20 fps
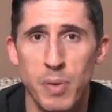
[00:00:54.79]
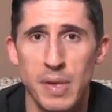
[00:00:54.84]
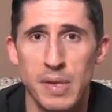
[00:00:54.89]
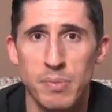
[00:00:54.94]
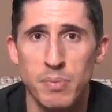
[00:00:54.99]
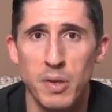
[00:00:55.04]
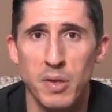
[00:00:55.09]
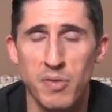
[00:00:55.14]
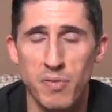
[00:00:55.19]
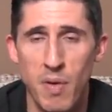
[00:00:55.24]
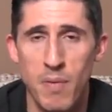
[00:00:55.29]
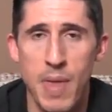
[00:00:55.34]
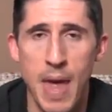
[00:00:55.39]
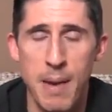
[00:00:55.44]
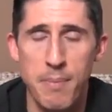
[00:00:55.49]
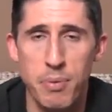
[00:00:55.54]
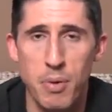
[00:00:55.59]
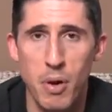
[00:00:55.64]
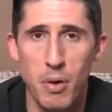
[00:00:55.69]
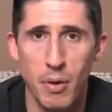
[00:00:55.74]
principles from
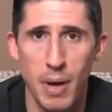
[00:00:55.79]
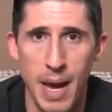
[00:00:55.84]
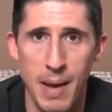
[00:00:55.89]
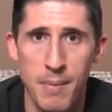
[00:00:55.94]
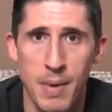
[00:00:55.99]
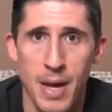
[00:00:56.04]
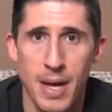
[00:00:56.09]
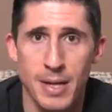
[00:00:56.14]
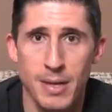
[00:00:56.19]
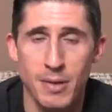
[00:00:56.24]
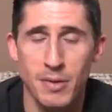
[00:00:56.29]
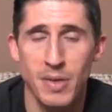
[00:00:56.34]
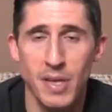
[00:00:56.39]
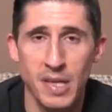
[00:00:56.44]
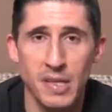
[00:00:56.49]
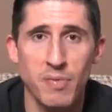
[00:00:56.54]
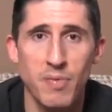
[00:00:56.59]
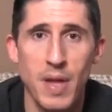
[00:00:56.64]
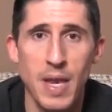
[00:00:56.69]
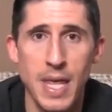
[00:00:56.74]
that program to
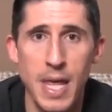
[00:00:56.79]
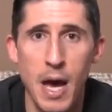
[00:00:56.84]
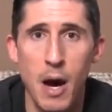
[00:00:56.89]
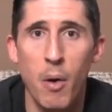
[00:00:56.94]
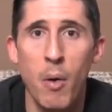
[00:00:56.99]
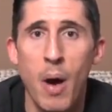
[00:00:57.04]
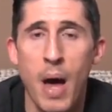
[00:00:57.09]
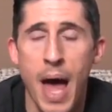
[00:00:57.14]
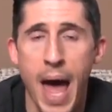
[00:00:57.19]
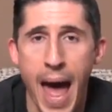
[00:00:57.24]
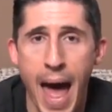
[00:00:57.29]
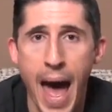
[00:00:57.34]
this video,